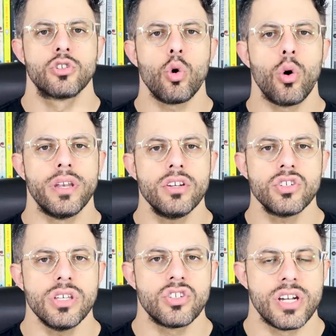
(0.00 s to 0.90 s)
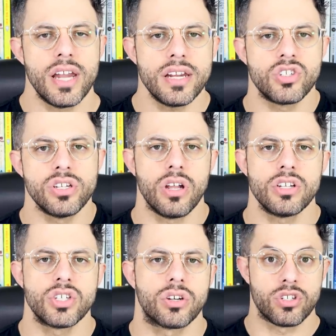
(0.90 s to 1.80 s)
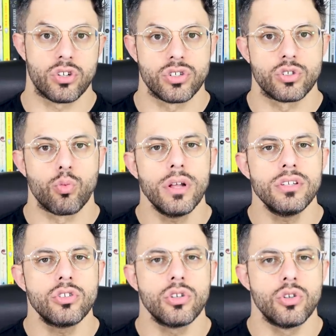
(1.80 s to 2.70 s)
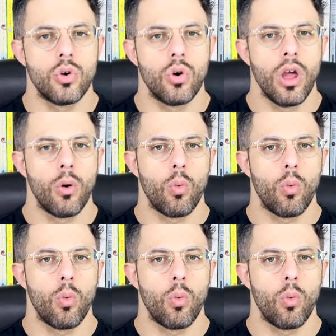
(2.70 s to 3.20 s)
So initially, genetic genealogic researchers wanted to know